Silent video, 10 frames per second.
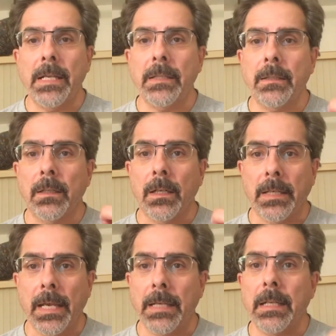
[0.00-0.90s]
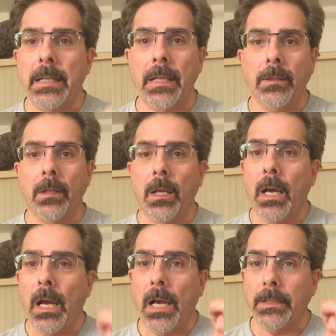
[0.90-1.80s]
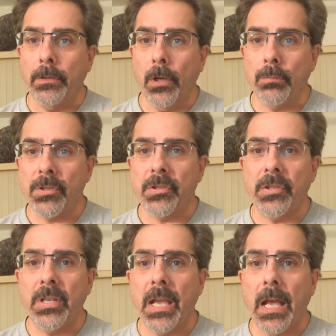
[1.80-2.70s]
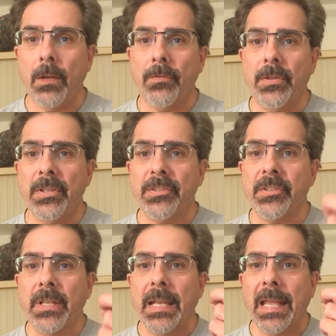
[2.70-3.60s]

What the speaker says: it again and again. I don't see how this